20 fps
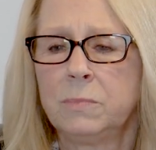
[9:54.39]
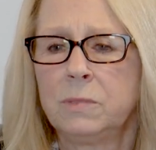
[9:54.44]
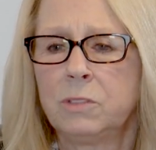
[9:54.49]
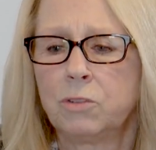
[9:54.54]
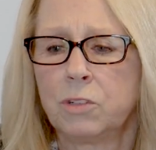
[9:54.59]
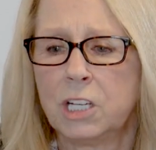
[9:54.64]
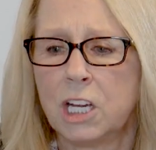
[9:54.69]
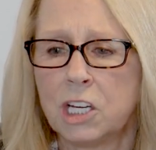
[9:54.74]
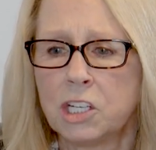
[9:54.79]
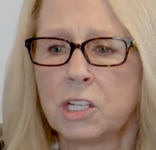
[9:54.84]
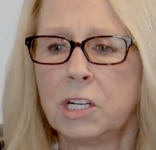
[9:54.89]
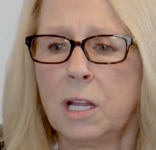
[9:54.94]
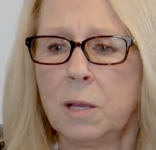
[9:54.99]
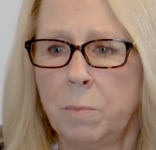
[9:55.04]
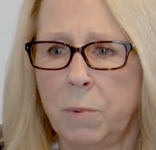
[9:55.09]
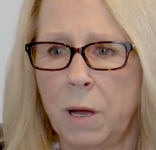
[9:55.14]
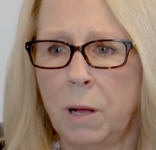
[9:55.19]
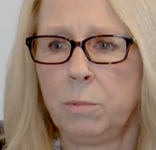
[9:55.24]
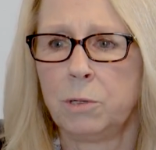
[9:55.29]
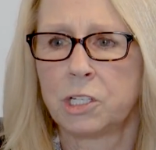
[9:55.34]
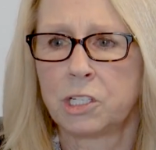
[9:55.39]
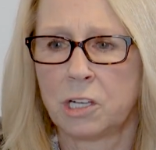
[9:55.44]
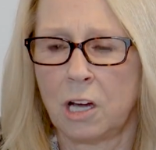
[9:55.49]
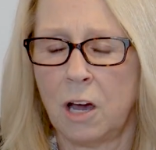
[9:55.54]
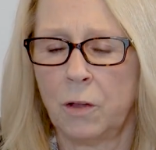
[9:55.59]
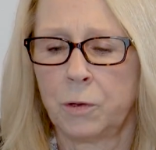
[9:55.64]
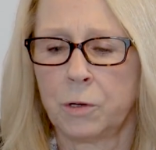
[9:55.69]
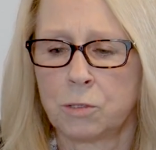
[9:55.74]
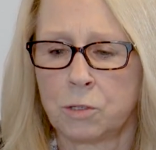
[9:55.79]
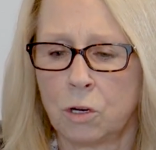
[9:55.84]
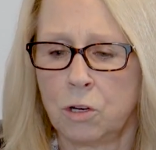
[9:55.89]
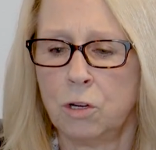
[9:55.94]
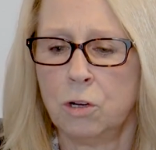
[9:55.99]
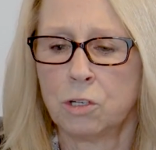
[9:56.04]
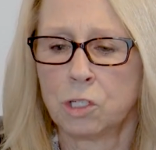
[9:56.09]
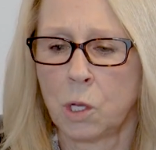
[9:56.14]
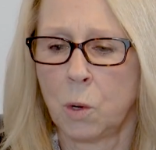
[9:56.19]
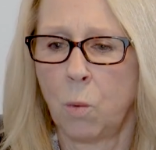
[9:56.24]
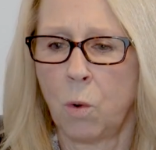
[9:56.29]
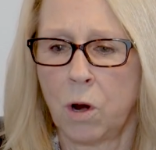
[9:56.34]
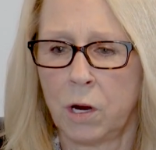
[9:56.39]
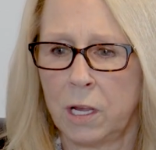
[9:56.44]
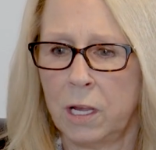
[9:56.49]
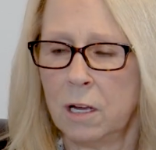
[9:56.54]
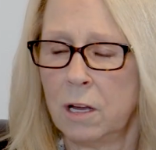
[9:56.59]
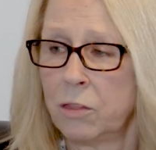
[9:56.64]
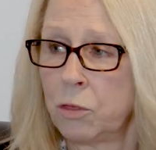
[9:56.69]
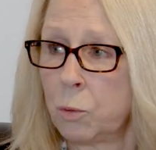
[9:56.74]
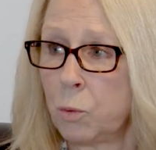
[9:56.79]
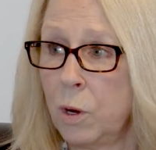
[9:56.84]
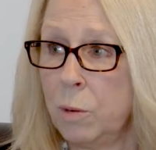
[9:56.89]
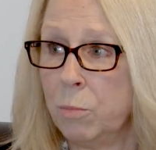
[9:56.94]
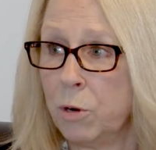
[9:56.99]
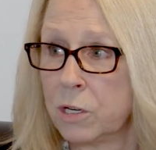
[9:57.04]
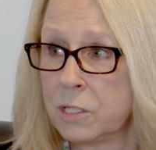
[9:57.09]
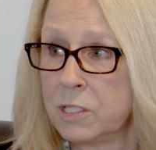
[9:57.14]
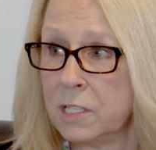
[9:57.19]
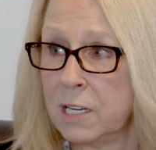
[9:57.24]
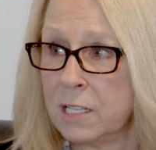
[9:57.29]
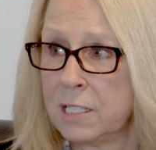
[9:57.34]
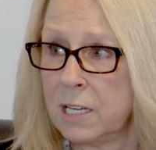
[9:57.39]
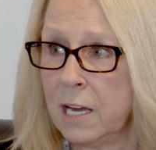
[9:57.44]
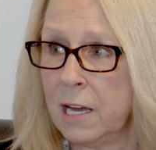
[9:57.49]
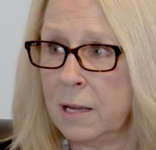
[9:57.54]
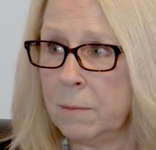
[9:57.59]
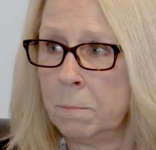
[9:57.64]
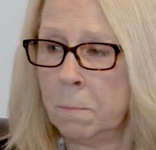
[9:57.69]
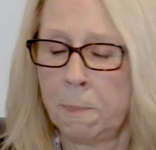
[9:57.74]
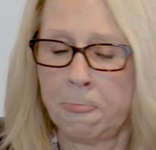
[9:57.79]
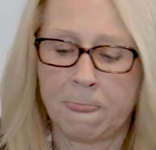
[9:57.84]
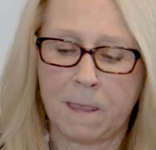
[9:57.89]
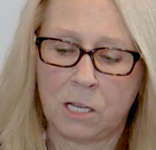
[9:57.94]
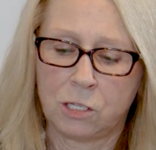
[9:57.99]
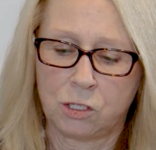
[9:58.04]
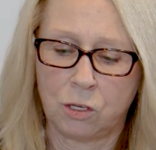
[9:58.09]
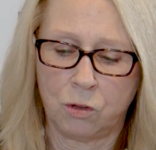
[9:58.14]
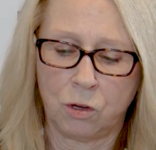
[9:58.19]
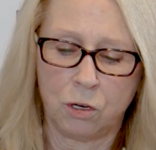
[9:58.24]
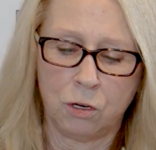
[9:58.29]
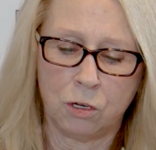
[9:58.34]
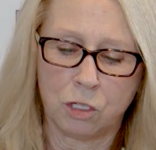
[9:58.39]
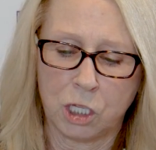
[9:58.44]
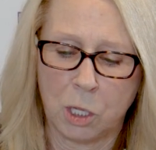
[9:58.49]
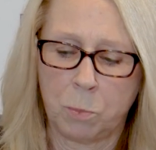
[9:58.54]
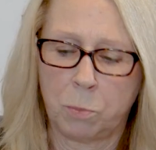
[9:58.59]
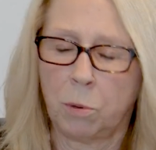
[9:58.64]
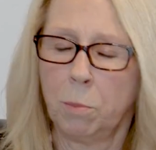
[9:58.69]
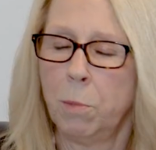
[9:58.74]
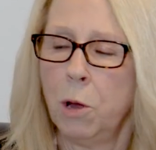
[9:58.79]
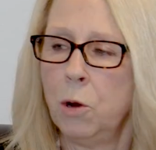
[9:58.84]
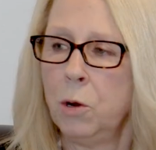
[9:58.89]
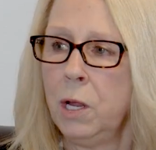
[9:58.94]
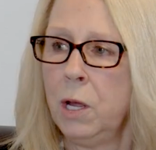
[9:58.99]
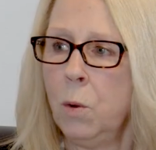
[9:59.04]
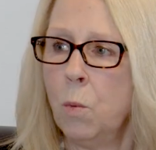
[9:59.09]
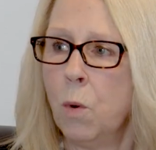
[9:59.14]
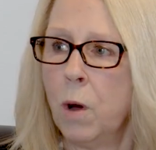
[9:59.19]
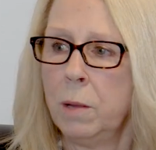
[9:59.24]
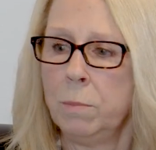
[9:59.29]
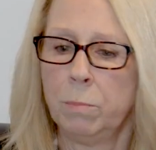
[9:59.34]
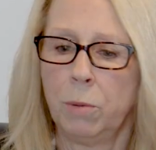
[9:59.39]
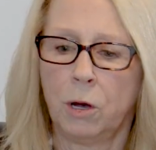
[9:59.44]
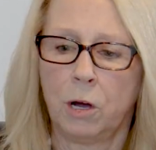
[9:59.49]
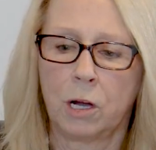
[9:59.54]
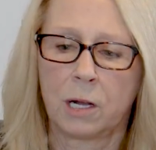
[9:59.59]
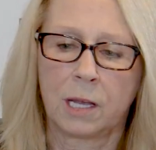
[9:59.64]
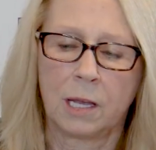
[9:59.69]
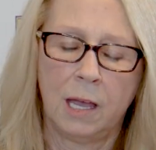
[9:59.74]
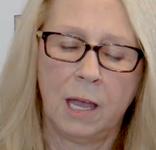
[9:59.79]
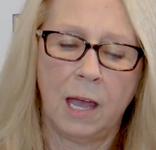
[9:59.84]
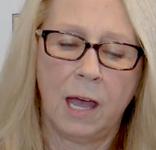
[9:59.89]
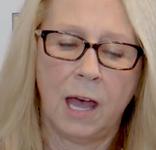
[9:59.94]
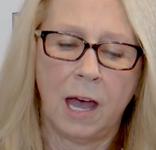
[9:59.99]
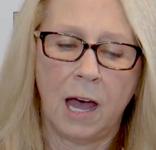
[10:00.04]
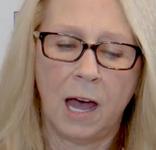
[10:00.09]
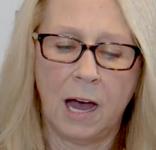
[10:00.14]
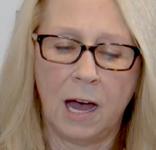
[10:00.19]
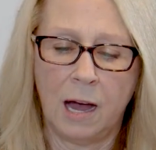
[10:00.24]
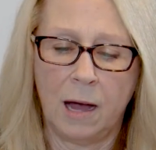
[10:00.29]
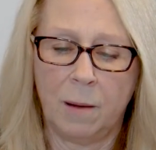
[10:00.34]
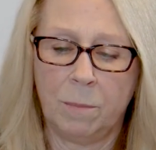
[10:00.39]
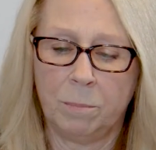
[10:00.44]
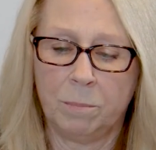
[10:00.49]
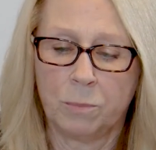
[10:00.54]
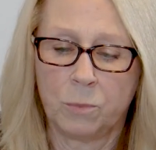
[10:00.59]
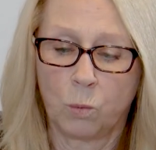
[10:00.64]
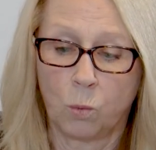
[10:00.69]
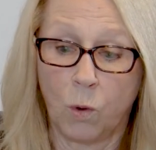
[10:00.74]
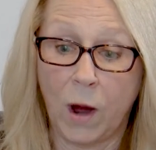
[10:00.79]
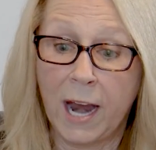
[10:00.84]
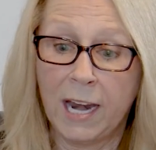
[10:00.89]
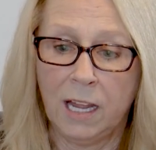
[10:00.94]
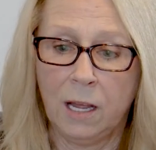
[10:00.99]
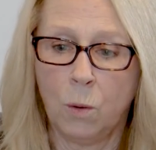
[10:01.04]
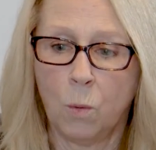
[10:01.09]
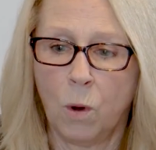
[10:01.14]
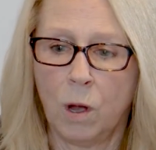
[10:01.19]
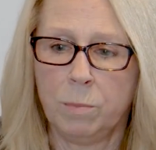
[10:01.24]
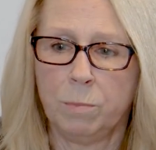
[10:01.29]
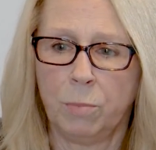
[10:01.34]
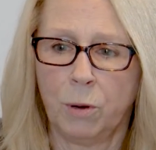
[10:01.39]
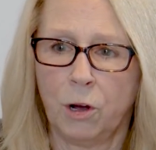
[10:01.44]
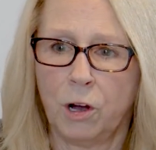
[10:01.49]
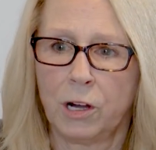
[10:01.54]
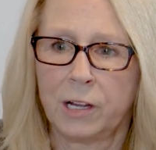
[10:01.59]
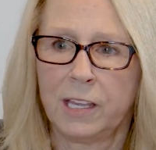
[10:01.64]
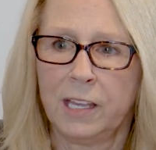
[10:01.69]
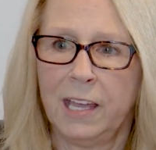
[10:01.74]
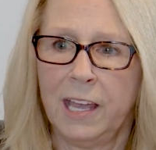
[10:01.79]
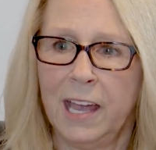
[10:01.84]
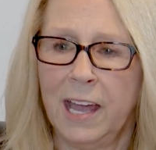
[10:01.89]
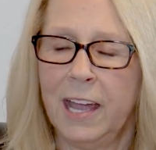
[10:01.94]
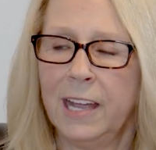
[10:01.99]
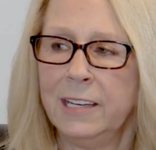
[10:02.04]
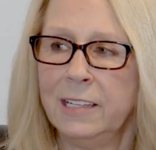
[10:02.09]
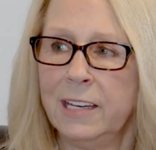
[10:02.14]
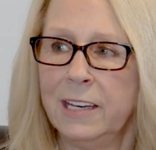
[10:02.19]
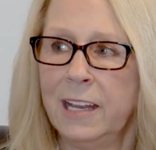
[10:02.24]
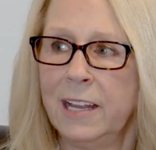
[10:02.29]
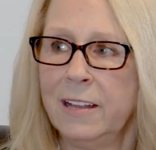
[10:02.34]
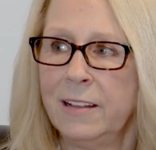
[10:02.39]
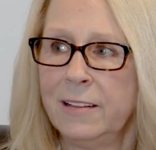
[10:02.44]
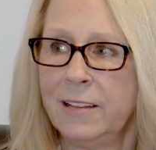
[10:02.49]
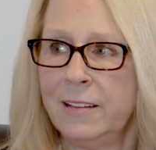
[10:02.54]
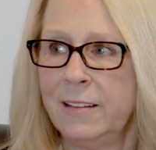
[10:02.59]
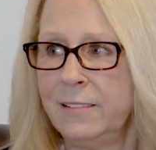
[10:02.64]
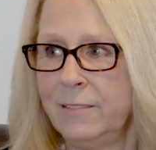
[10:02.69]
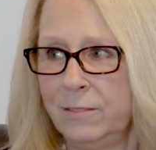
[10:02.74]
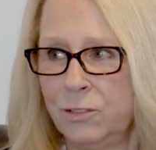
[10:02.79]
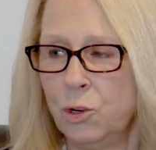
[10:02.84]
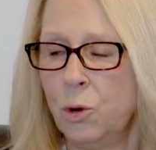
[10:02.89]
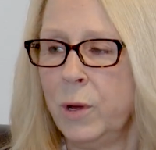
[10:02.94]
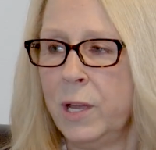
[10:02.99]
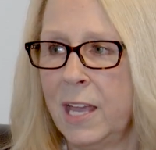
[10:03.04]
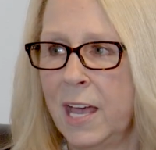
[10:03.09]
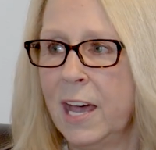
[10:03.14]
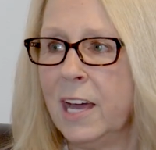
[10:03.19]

traditionally published authors are usually working on 3 books at a time. So they're usually promoting one book, writing one book, and doing